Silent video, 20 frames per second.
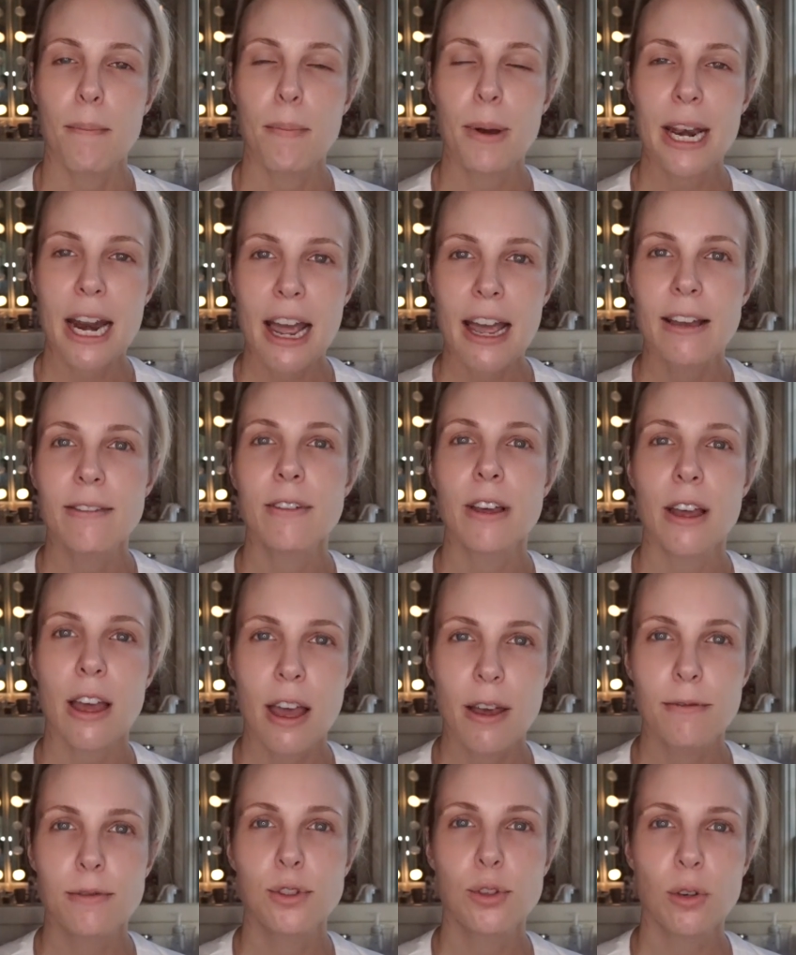but I
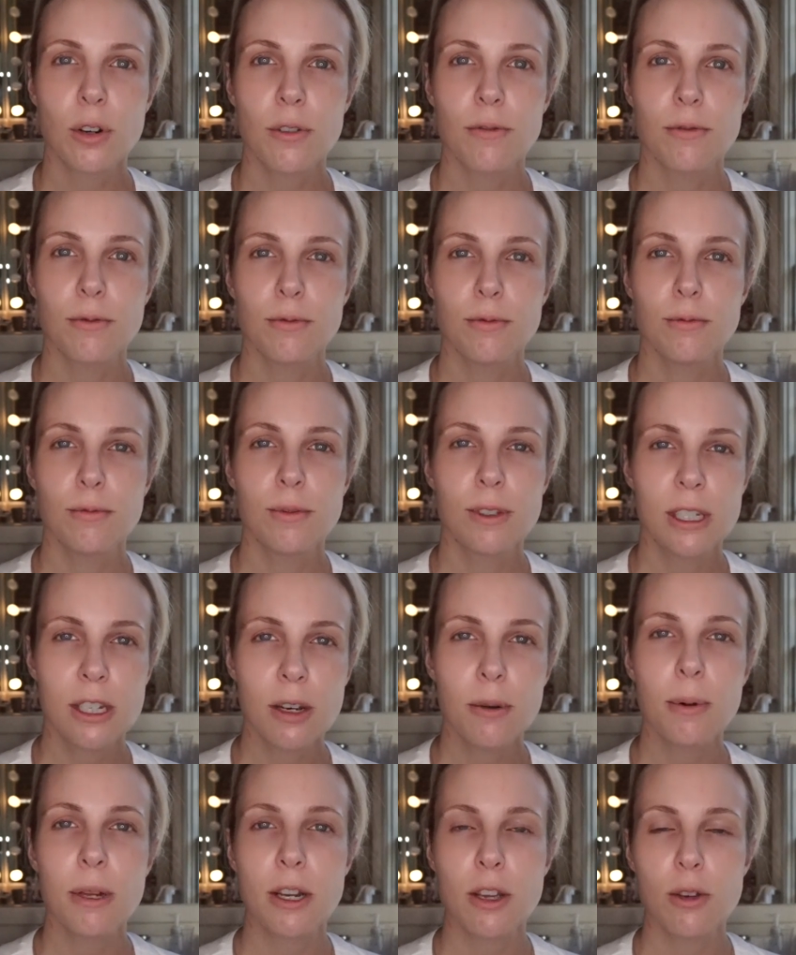have sort of
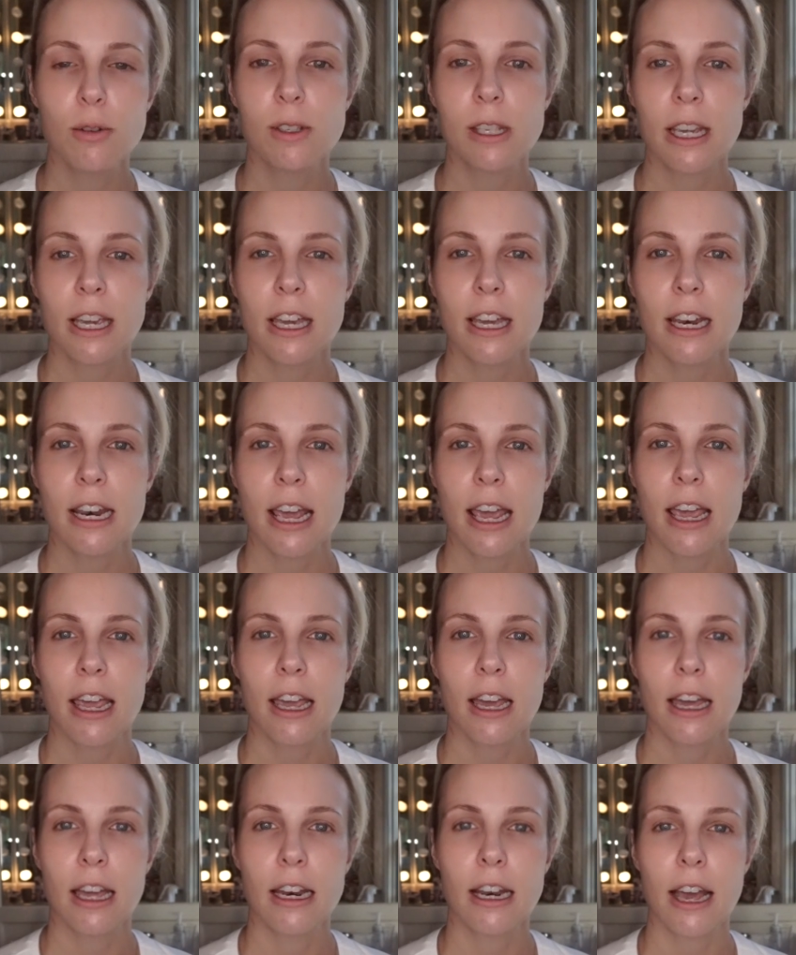still been using it,
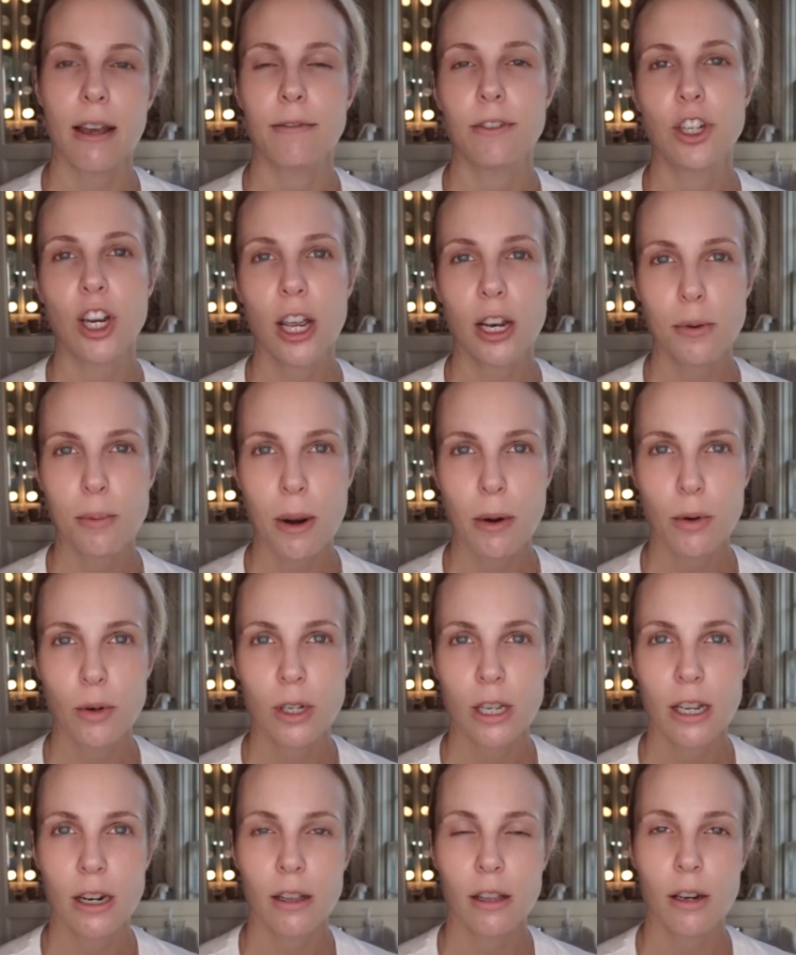and I've changed my
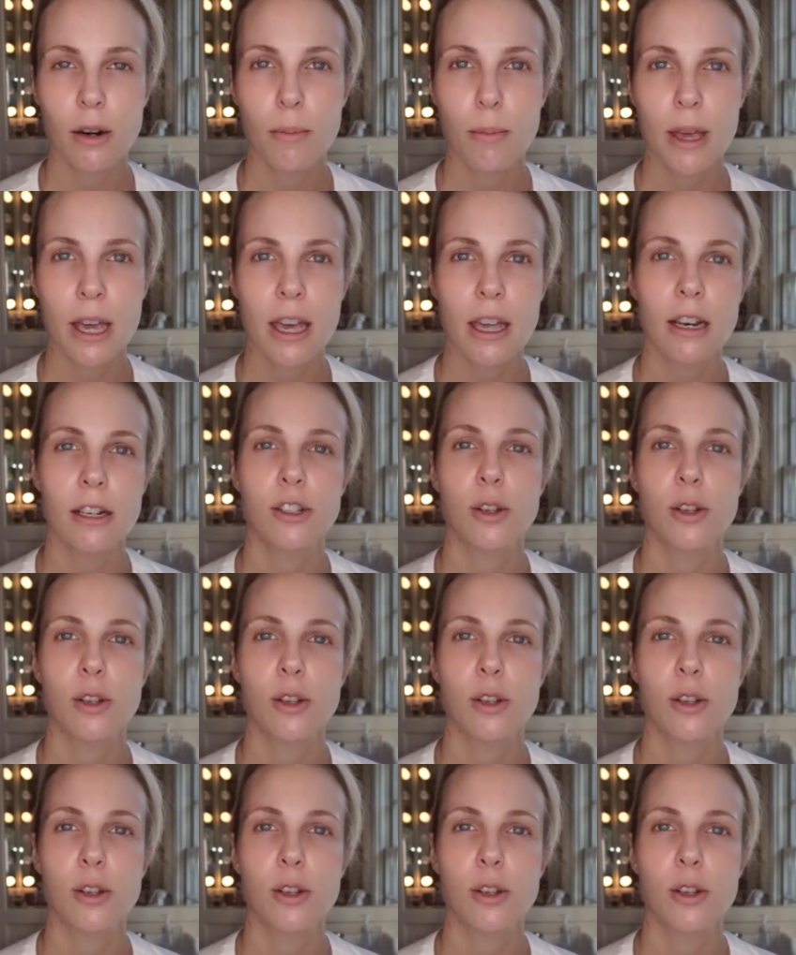routine a little bit.